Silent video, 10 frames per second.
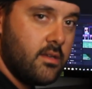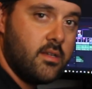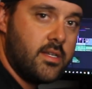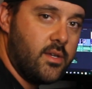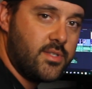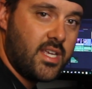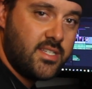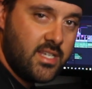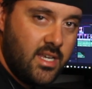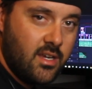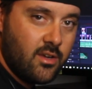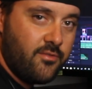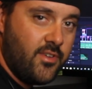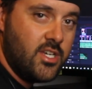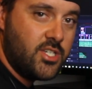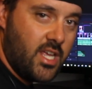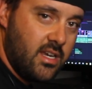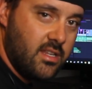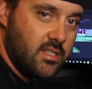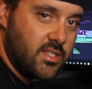Now as I sit here and finish
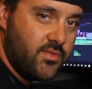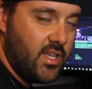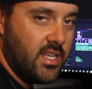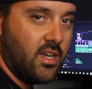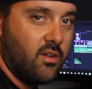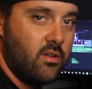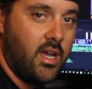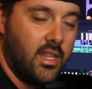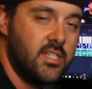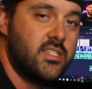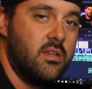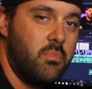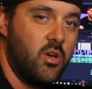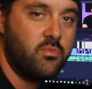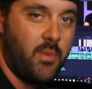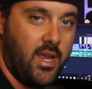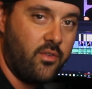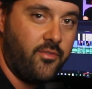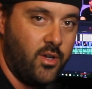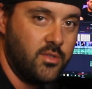editing this video, I listen to both
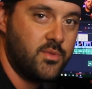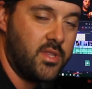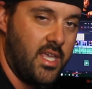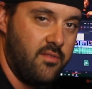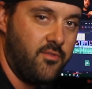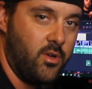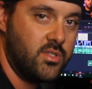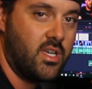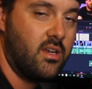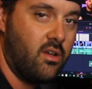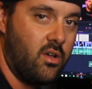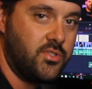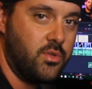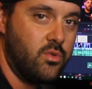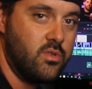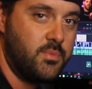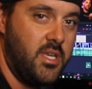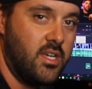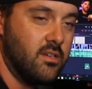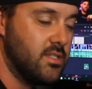microphones with the headphones on, also through the
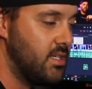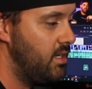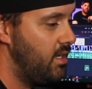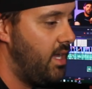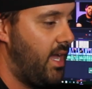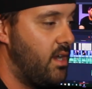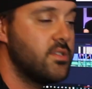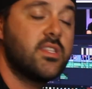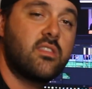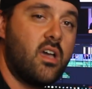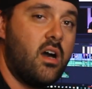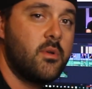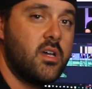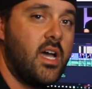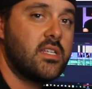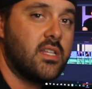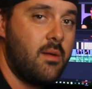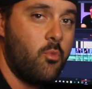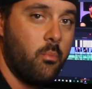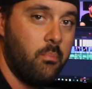speakers. I noticed that the Comica has a lot
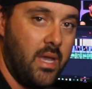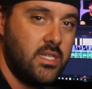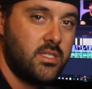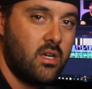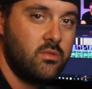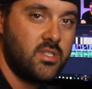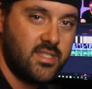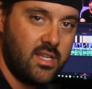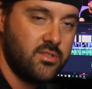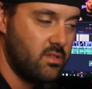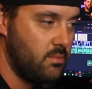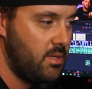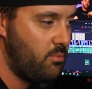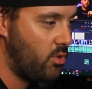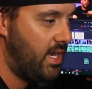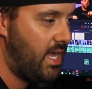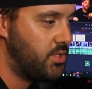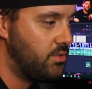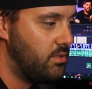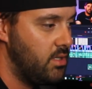more bass tones and sounds a little bit more
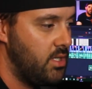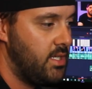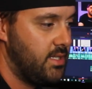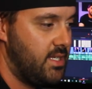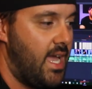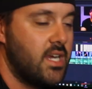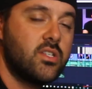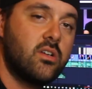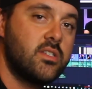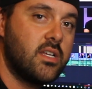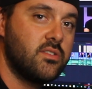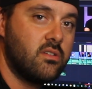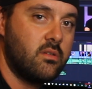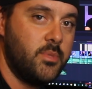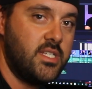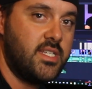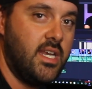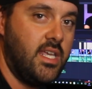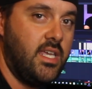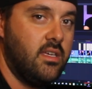natural. The Takstar sounds a little bit
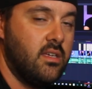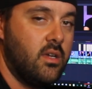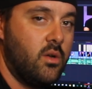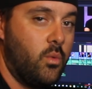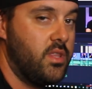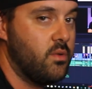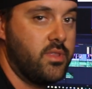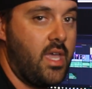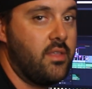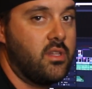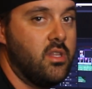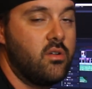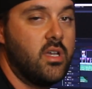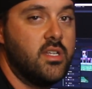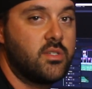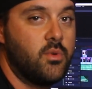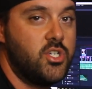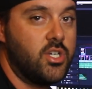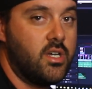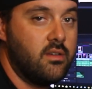tinny, with or without the low cut
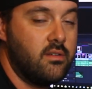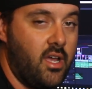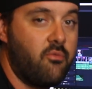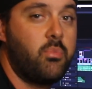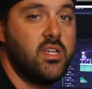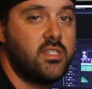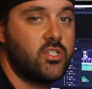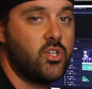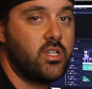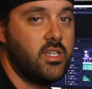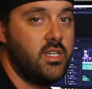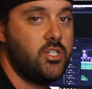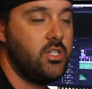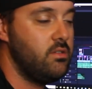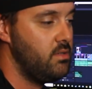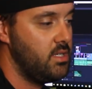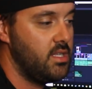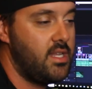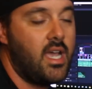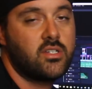switch on. Now if price is strictly an issue, the
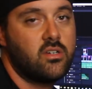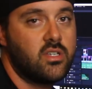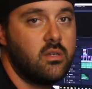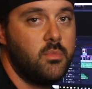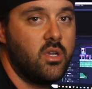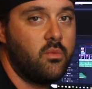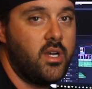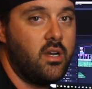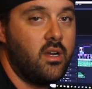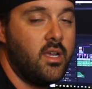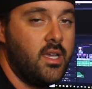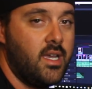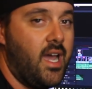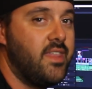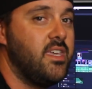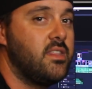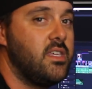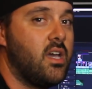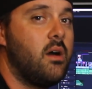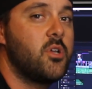Takstar is going to be your winner. I think the
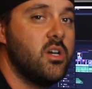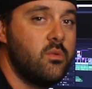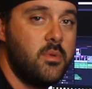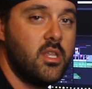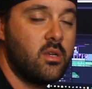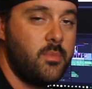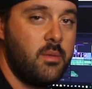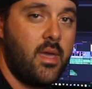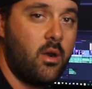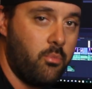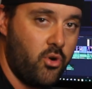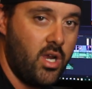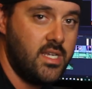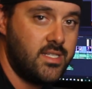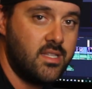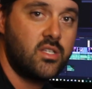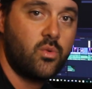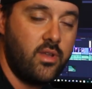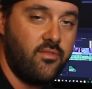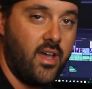Comica would be a little bit better priced at the
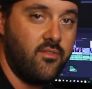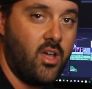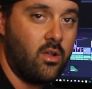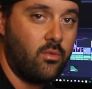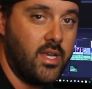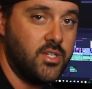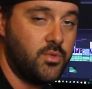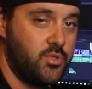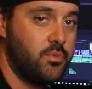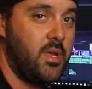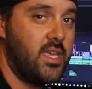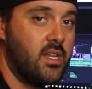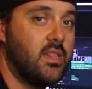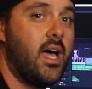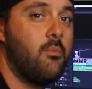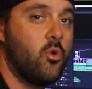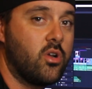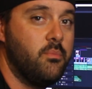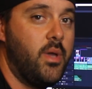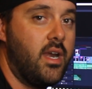$25 range, which would make it a lot more
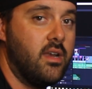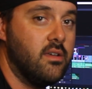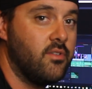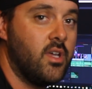competitive.